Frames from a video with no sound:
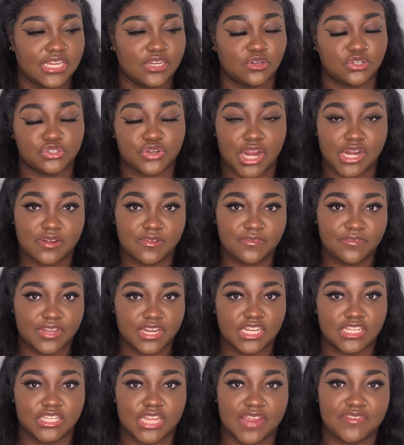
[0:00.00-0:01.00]
or try to fit
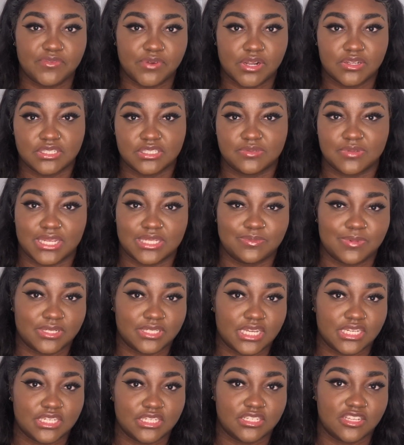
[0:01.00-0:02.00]
into everyone else's
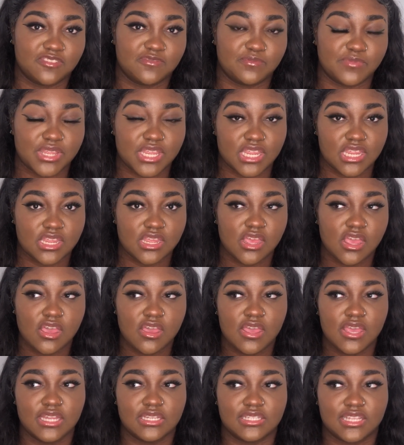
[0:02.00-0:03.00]
expectations of me
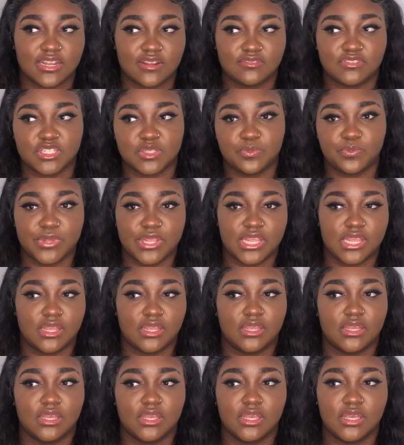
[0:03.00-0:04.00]
instead of just being
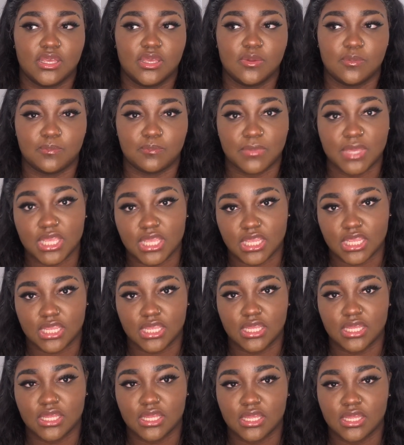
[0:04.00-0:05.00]
me,
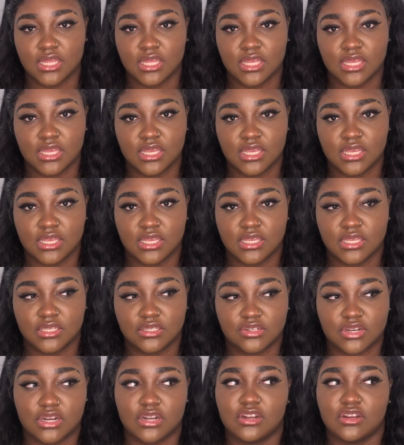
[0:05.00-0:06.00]

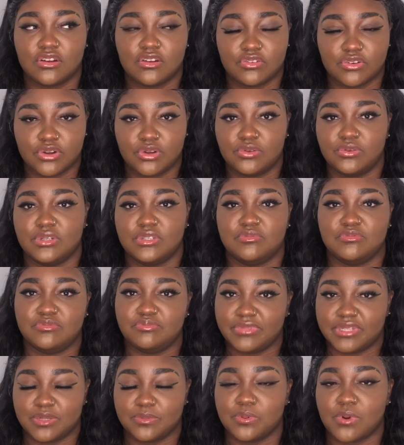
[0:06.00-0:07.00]
trying to grow in
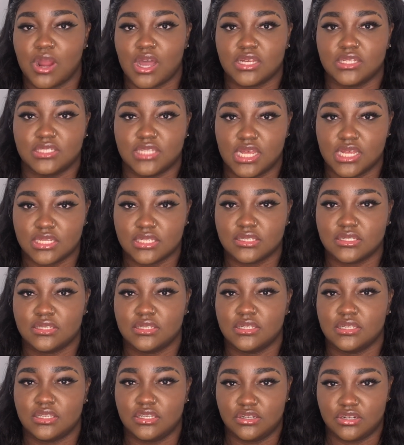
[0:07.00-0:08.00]
the process.
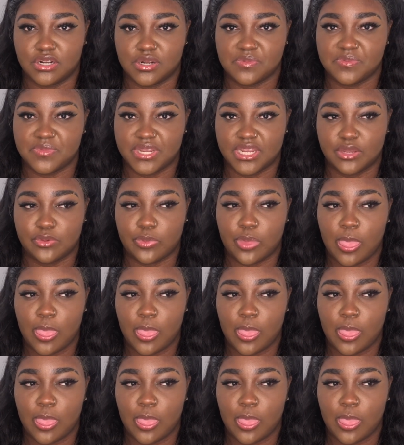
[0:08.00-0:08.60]
You know what I mean?